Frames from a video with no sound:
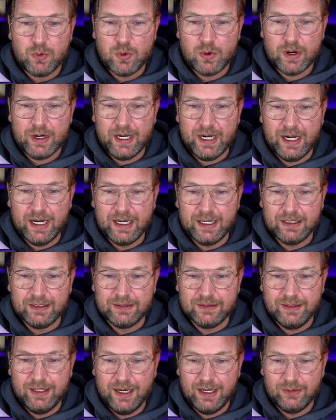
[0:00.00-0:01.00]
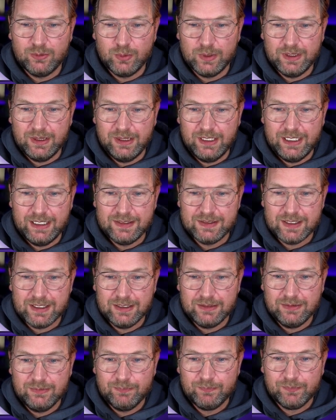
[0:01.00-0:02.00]
more, and then with
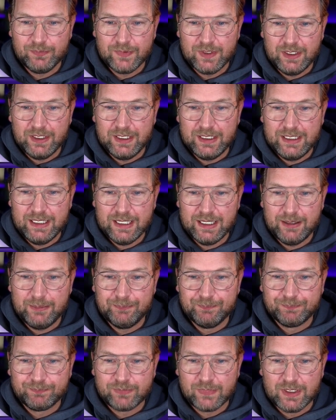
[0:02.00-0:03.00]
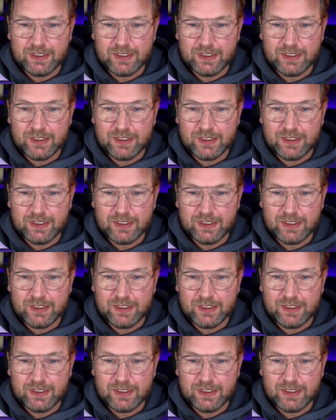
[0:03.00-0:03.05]
LinkedIn again.